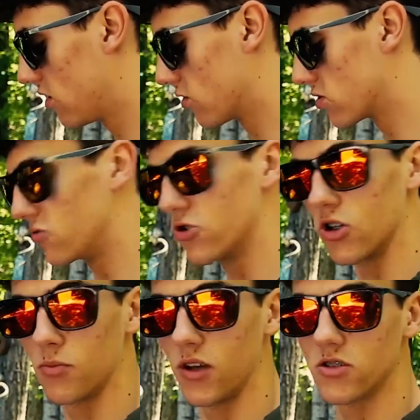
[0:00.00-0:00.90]
Throw some
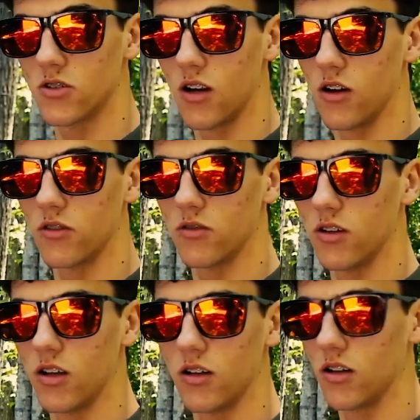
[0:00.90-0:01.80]
jerk baits
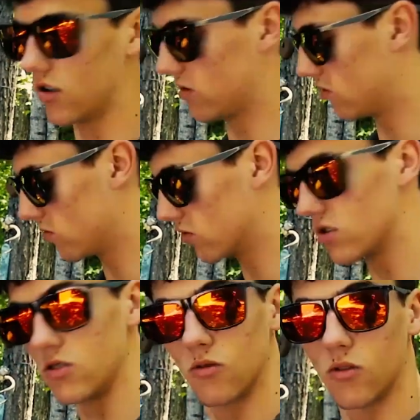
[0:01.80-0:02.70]
around, and we'll
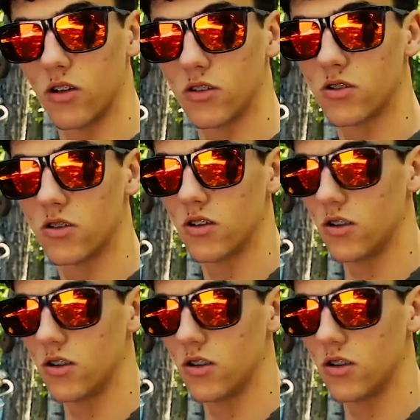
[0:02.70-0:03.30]
see what works.